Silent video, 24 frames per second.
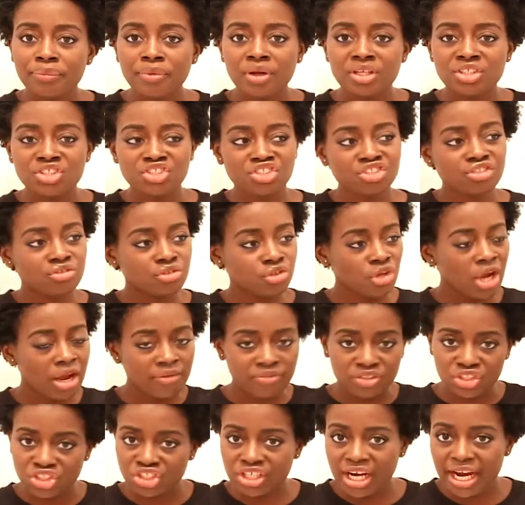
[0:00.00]
much you
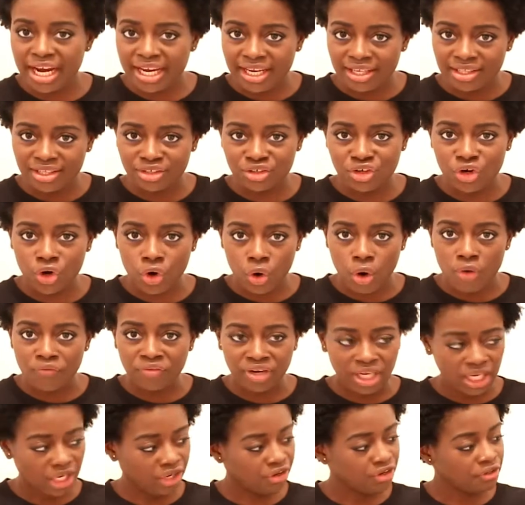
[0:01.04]
have shy little girl
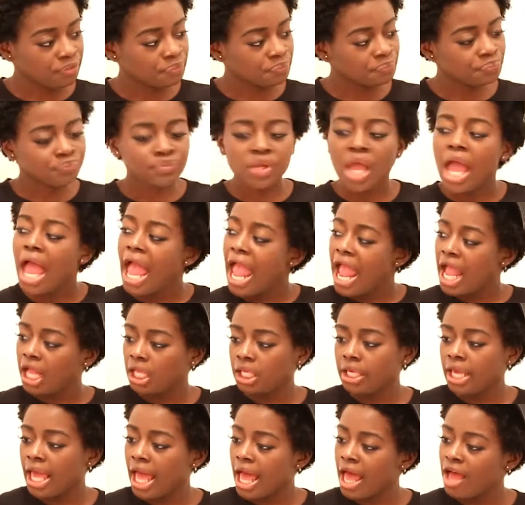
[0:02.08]
over here, and
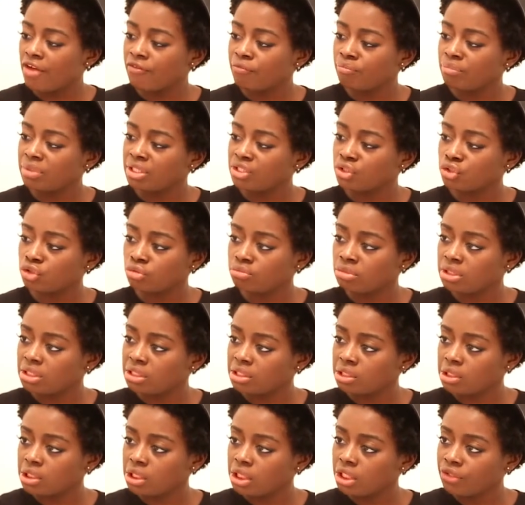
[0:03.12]
you have Mr.
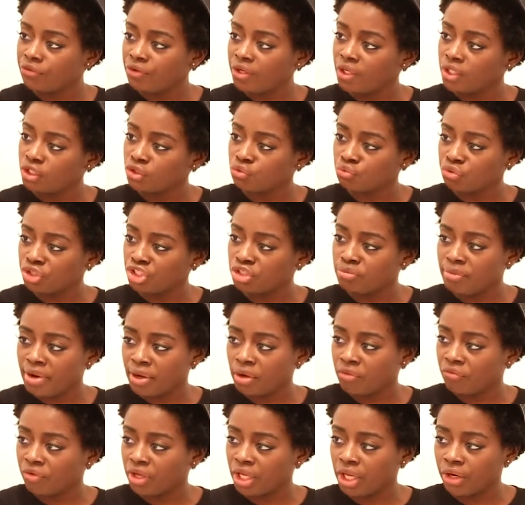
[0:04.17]
Mysterious Rich
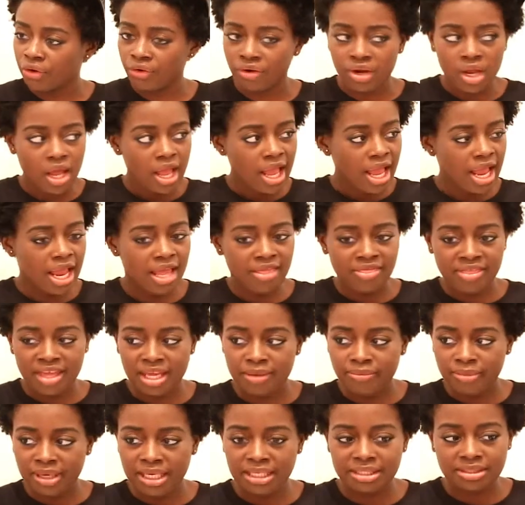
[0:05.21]
Man over here, and
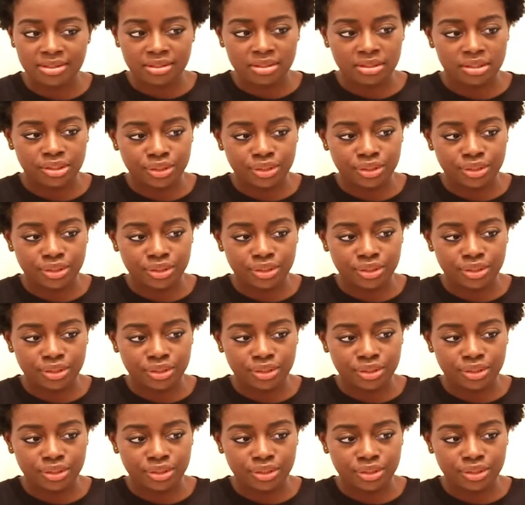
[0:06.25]
they meet.